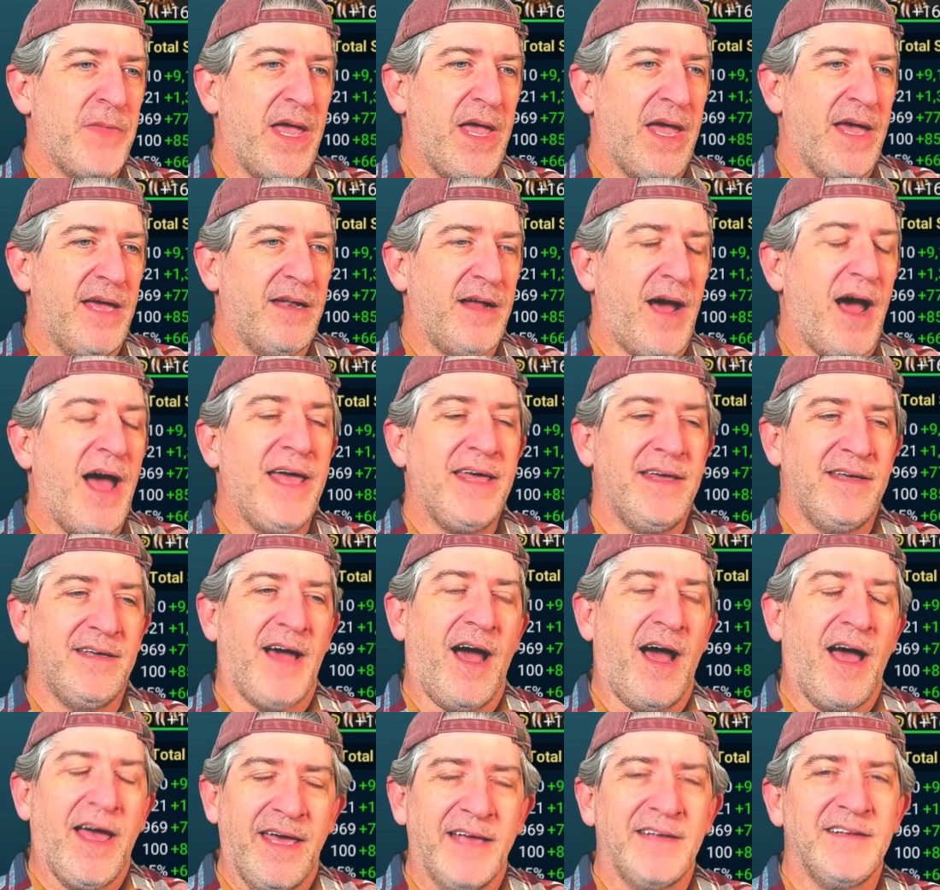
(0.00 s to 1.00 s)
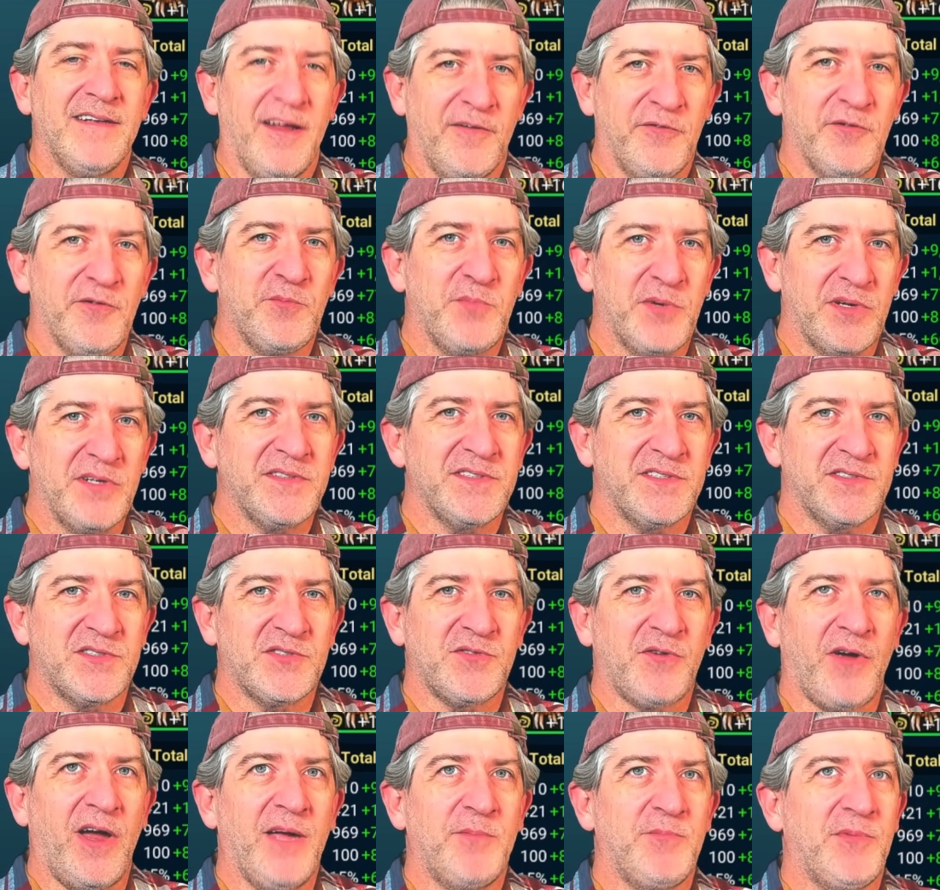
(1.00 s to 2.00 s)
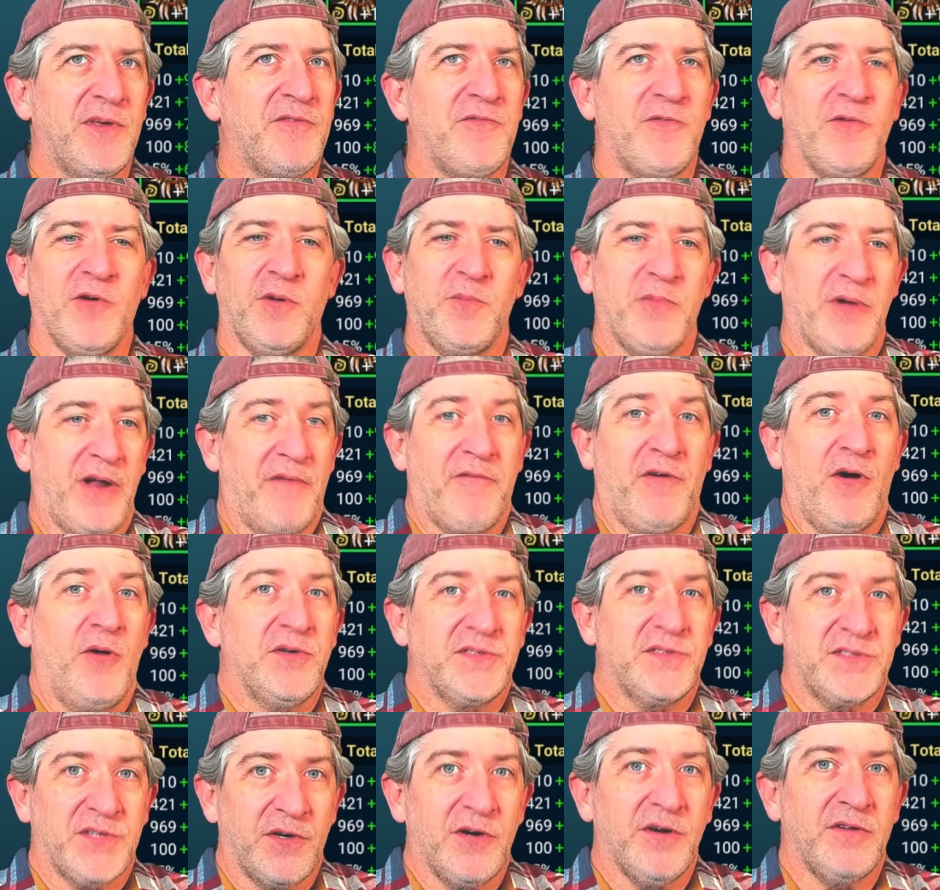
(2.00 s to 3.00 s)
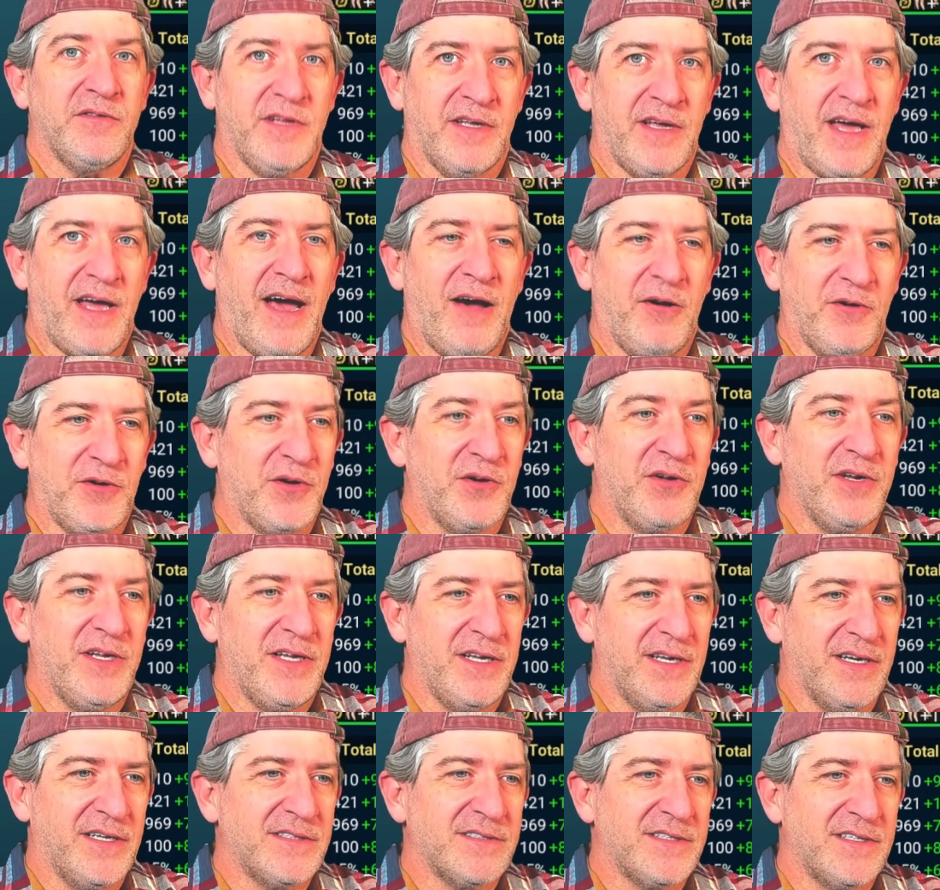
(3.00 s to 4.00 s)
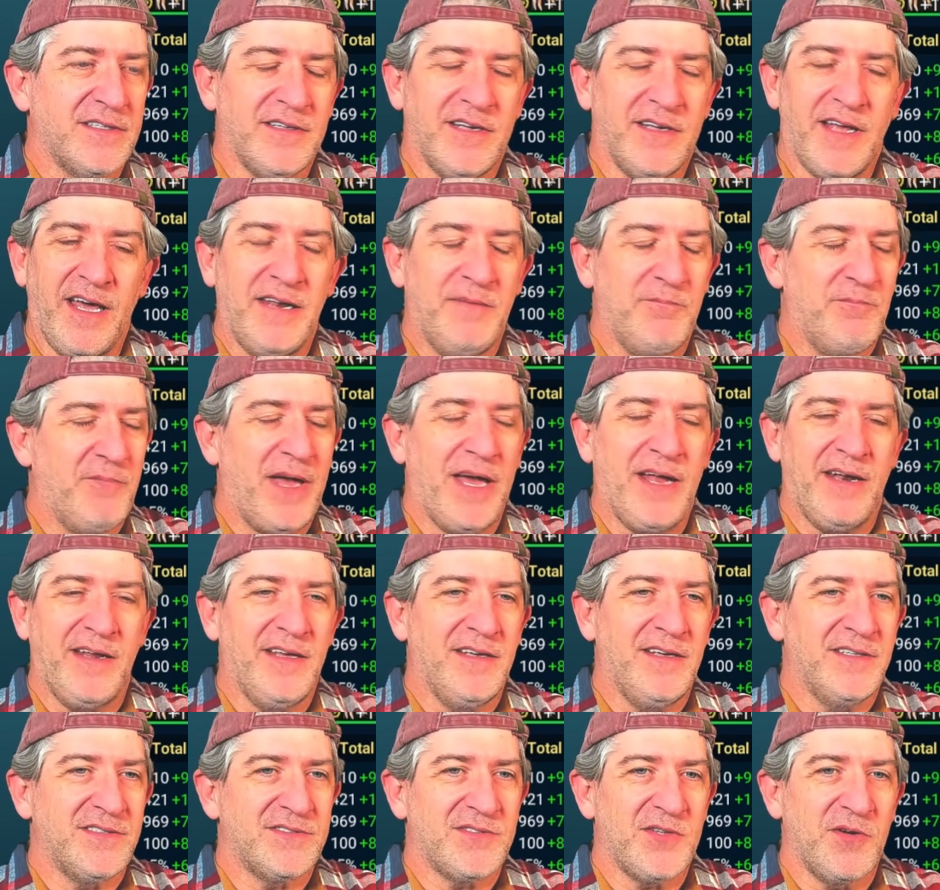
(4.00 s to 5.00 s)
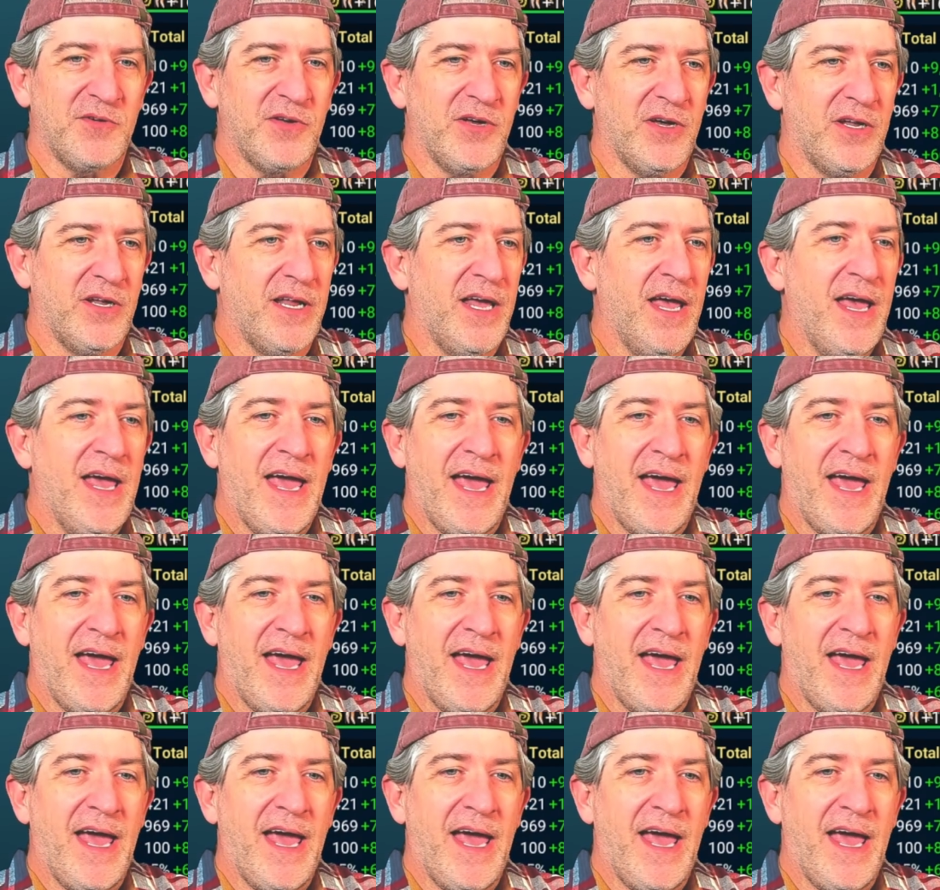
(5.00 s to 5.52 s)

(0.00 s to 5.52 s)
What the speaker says: And I had never built a Skrank before, but I've always heard how good he is, and man, he is so good.